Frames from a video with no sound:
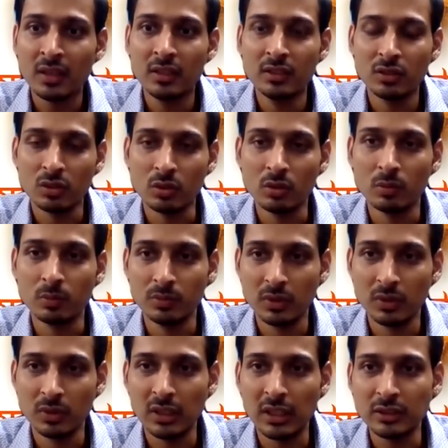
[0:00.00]
So
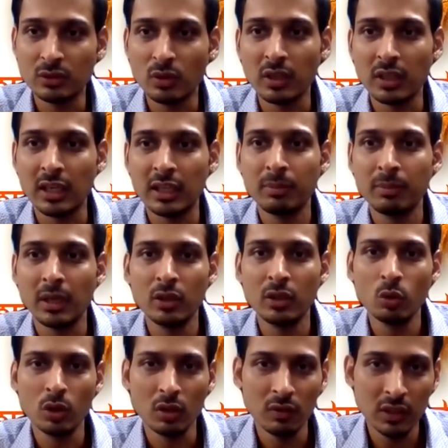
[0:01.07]
that's what I plan
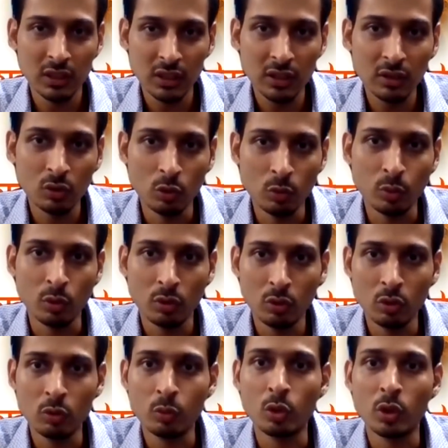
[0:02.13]
to cover in the
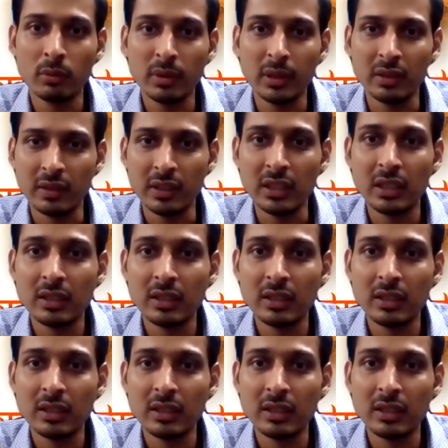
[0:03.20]
Guru Purnima event.